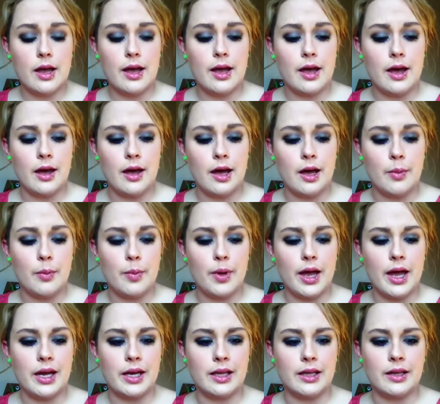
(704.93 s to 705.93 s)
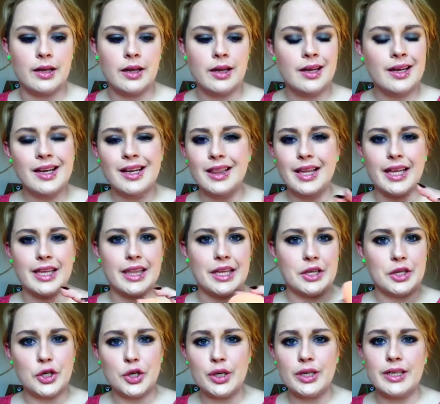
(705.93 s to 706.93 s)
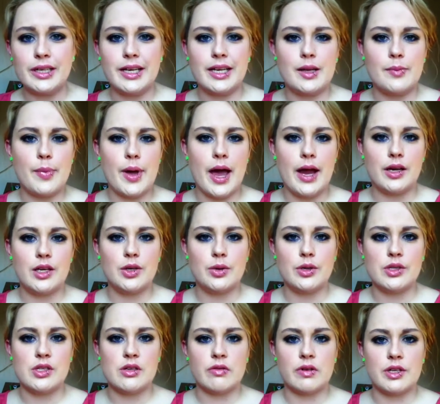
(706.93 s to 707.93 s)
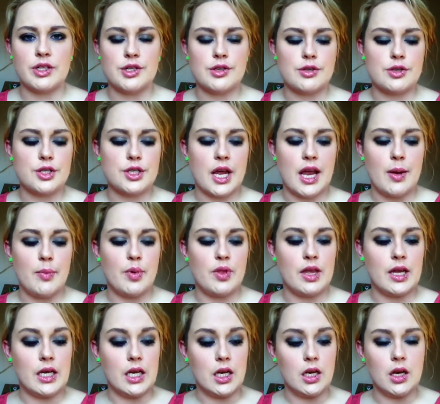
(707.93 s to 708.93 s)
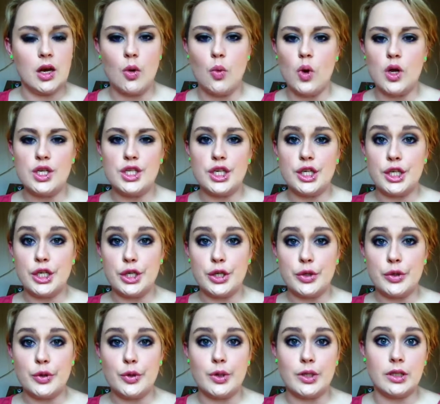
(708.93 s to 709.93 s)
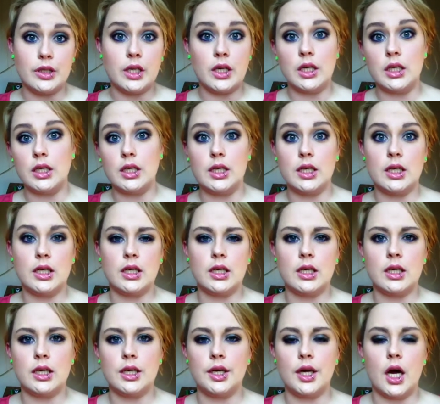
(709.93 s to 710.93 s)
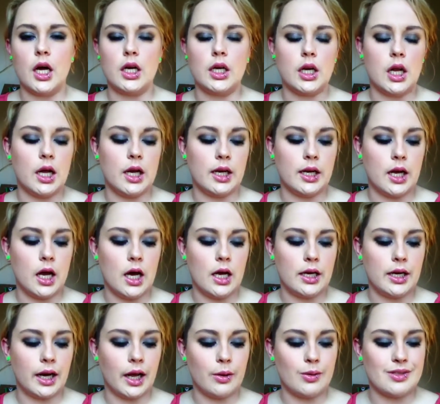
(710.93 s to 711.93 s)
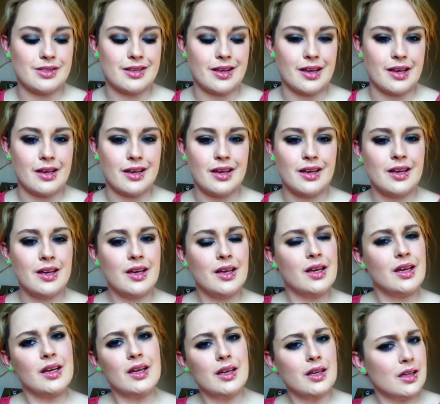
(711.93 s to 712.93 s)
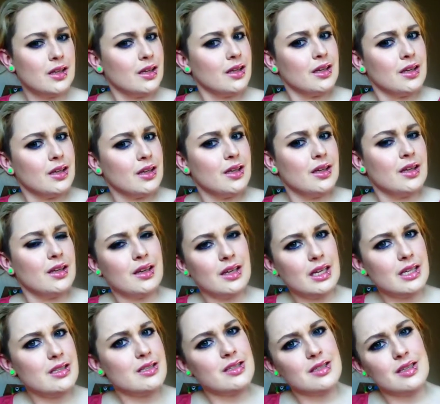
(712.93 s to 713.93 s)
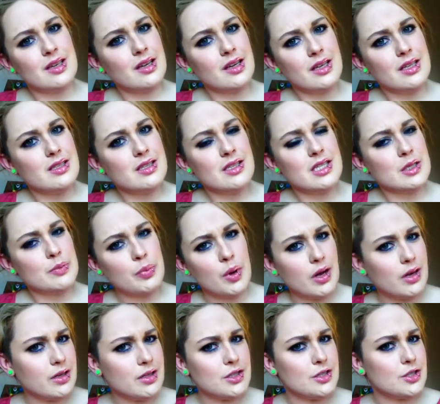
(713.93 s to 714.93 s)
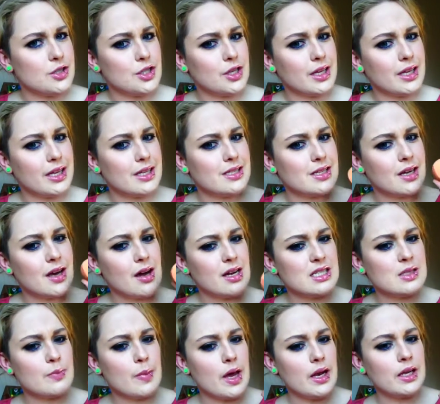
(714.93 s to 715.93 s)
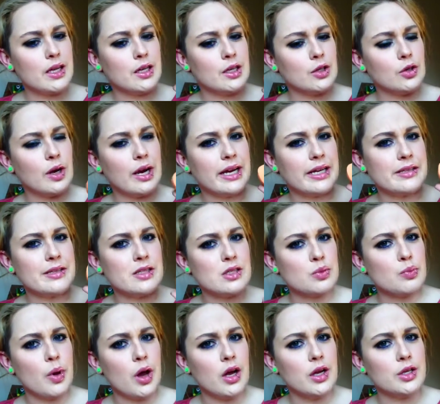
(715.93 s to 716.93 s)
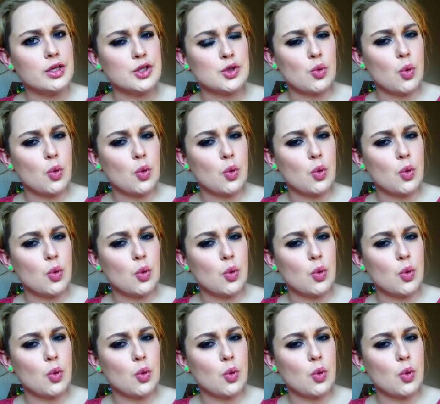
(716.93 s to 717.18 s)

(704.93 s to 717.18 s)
And it, like, they couldn't get it back to its original shape, and they didn't know what to do, and da-da-da-da-da, and on and on and on, and I was like, it's a sponge, like, it's a cosmetic grade sponge.